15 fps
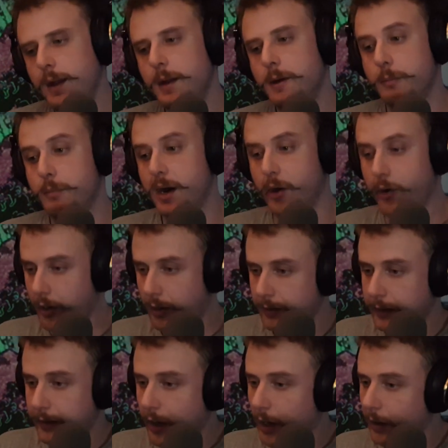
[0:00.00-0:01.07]
But all
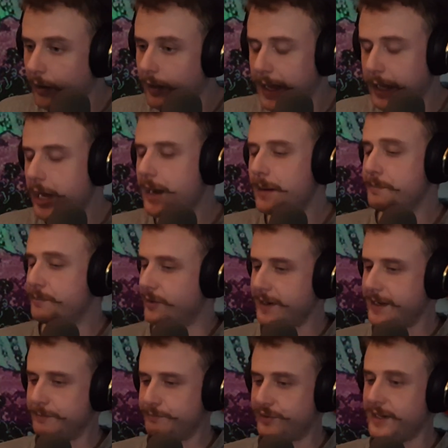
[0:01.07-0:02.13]
in all, I got
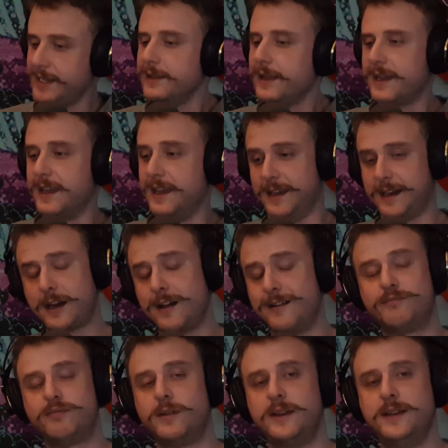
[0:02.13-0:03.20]
pretty lucky. I got
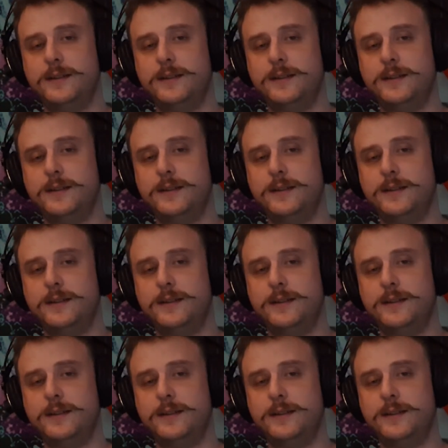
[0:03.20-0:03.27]
pretty